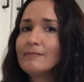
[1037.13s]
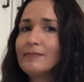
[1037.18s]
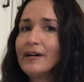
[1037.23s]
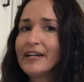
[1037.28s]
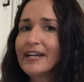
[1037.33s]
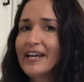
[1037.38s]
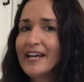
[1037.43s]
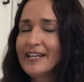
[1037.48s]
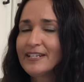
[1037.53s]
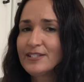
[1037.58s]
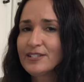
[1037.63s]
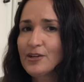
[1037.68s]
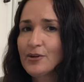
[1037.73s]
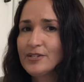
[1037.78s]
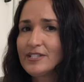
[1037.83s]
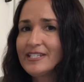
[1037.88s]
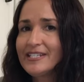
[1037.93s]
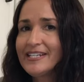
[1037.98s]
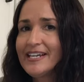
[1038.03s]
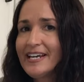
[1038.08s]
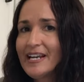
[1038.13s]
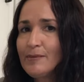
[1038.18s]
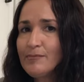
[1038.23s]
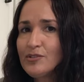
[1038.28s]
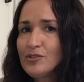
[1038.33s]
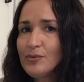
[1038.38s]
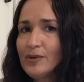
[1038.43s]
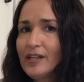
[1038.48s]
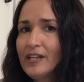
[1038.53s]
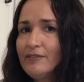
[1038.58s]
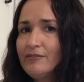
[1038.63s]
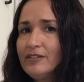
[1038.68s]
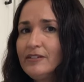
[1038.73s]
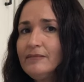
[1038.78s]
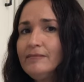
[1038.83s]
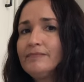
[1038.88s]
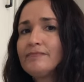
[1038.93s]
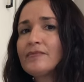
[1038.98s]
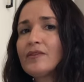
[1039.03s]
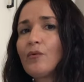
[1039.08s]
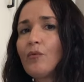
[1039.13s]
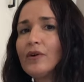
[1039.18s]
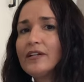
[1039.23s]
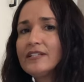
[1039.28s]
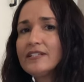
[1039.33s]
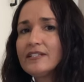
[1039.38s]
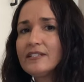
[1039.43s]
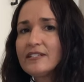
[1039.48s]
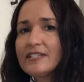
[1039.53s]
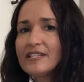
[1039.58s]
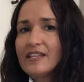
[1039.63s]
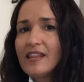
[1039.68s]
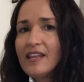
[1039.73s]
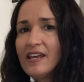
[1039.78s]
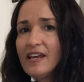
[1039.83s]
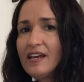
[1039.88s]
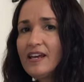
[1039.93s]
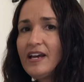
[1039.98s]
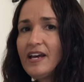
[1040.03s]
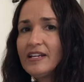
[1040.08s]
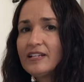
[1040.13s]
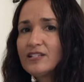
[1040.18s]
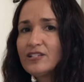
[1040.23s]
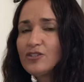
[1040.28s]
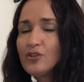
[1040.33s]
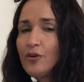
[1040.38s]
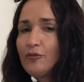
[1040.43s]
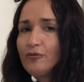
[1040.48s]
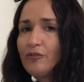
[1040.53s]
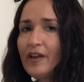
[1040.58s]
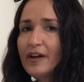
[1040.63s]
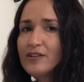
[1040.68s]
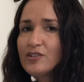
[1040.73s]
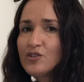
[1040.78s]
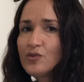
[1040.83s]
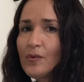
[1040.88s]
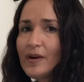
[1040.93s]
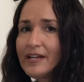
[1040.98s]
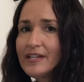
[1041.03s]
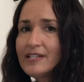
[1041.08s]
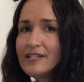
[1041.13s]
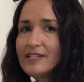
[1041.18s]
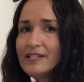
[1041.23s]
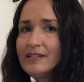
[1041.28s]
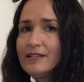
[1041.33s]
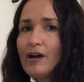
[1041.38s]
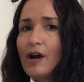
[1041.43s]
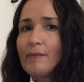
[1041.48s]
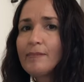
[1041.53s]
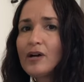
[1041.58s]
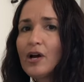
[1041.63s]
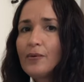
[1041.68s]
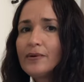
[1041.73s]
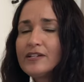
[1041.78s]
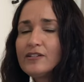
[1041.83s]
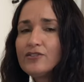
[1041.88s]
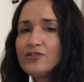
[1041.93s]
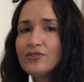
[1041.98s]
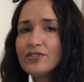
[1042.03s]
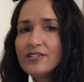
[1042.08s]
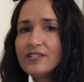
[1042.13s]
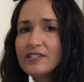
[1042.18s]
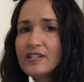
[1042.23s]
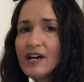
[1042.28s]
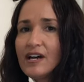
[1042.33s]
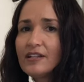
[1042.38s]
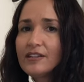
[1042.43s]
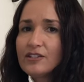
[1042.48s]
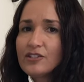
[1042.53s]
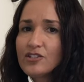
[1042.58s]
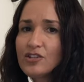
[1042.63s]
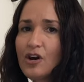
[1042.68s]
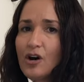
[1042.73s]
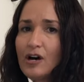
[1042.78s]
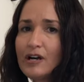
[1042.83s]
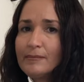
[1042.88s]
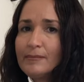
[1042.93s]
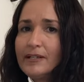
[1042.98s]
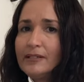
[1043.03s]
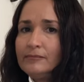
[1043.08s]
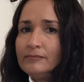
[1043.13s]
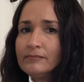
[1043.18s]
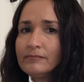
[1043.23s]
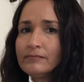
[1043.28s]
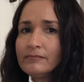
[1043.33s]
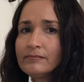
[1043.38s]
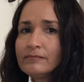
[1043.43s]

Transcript: My can is going to get up to 11. Once it's there and it's not fluctuating, I'm going to start the timer.